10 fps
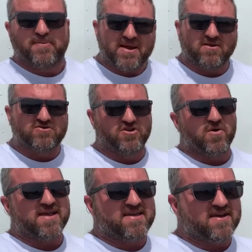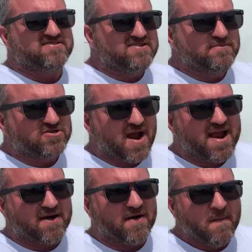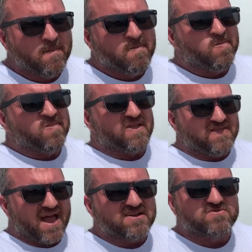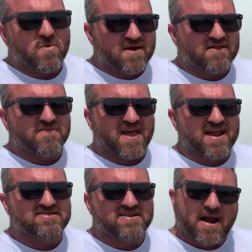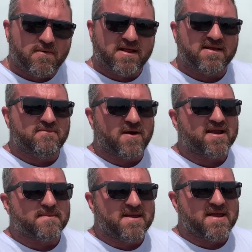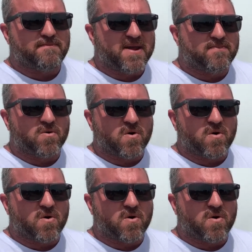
build you a custom trailer, that is one of the things that I really recommend people